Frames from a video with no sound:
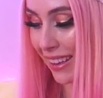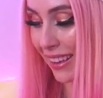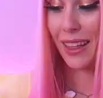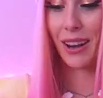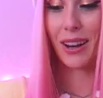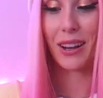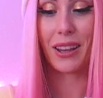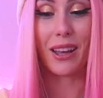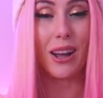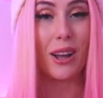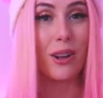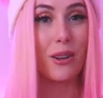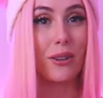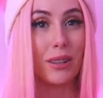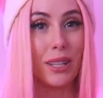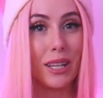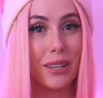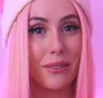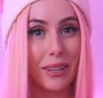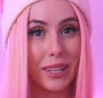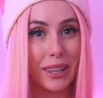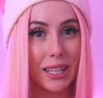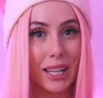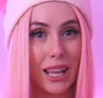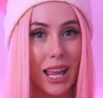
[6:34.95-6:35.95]
There you go.
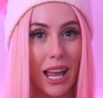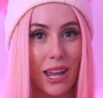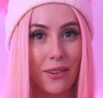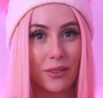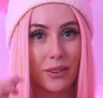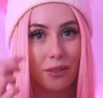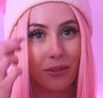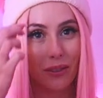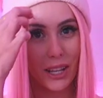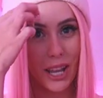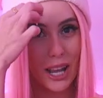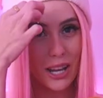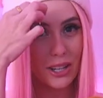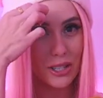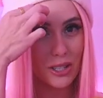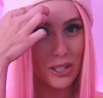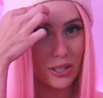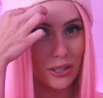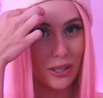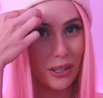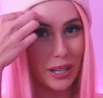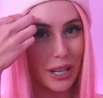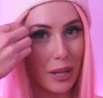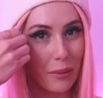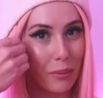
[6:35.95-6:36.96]
Living the life of
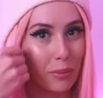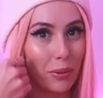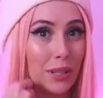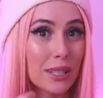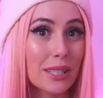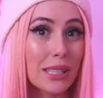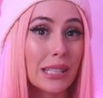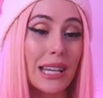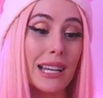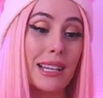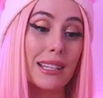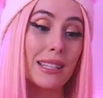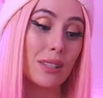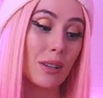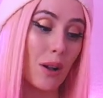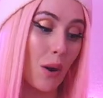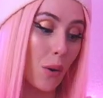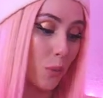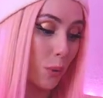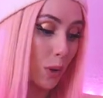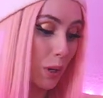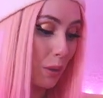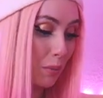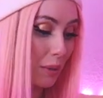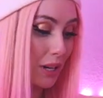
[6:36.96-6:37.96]
luxury, princess
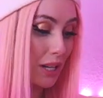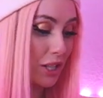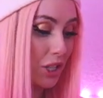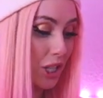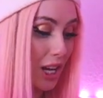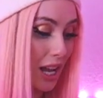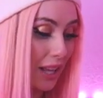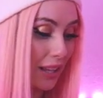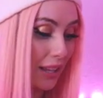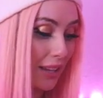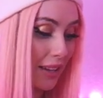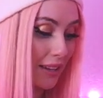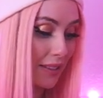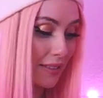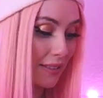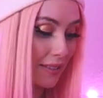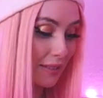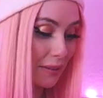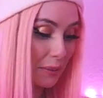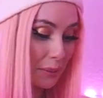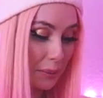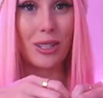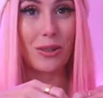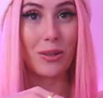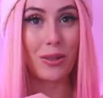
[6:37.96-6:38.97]
would be jealous.
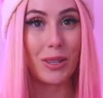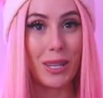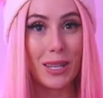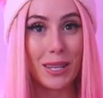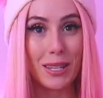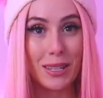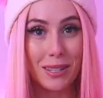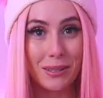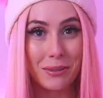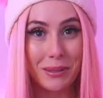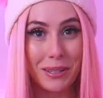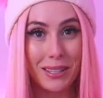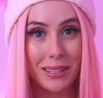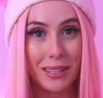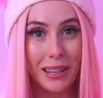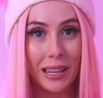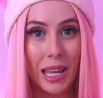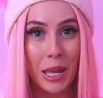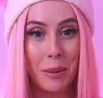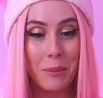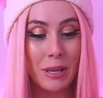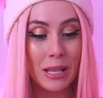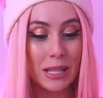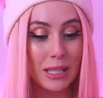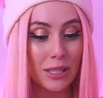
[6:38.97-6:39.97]
So this was
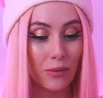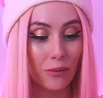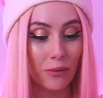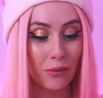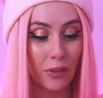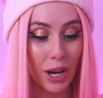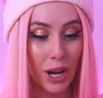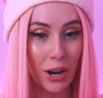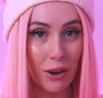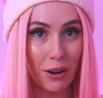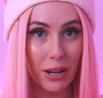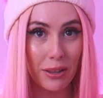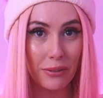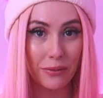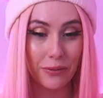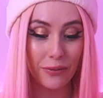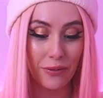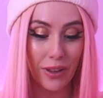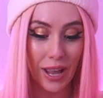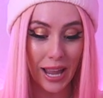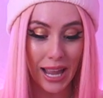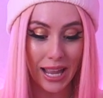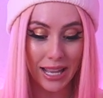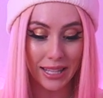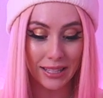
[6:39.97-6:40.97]
Lemon's
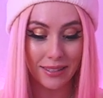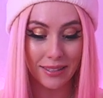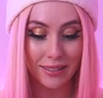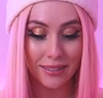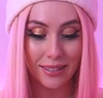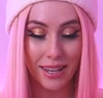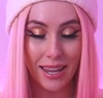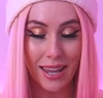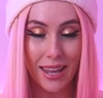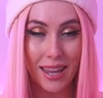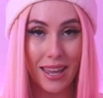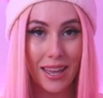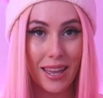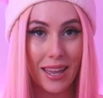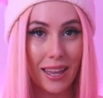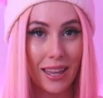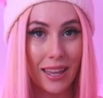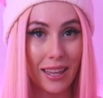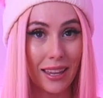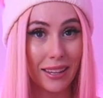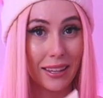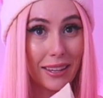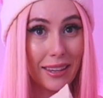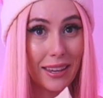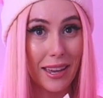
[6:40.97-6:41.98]
very fancy
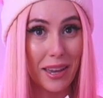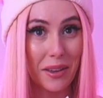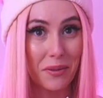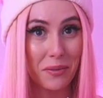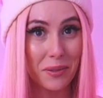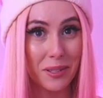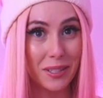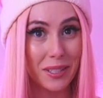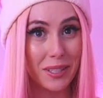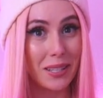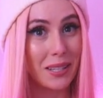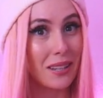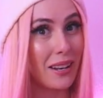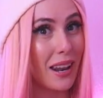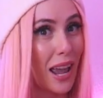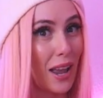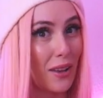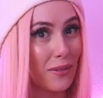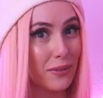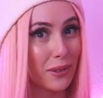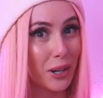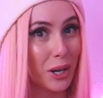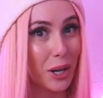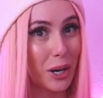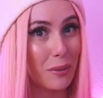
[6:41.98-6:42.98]
gift
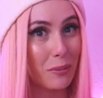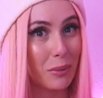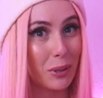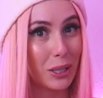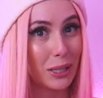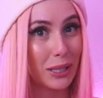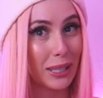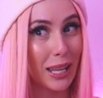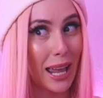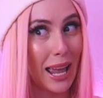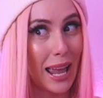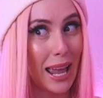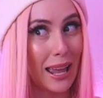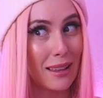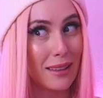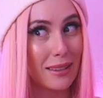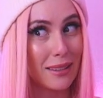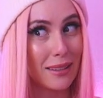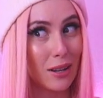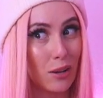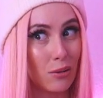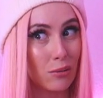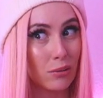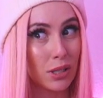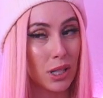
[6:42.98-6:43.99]
today for her birthday.
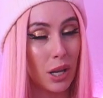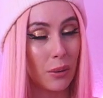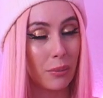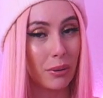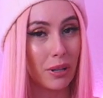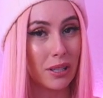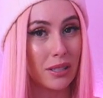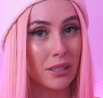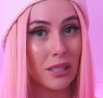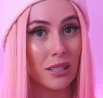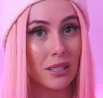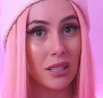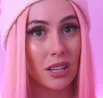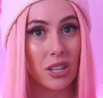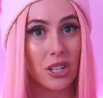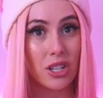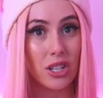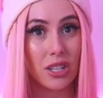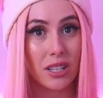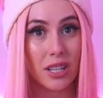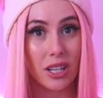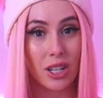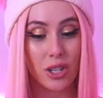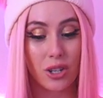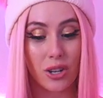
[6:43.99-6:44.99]
Don't tell Princess because
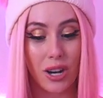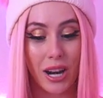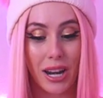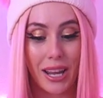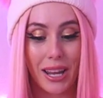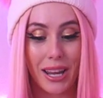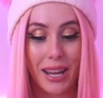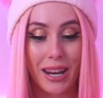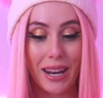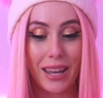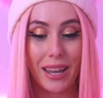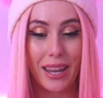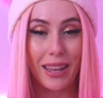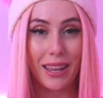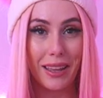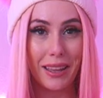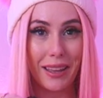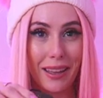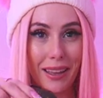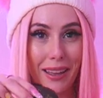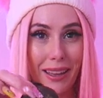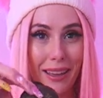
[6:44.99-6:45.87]
she's gonna try to eat it.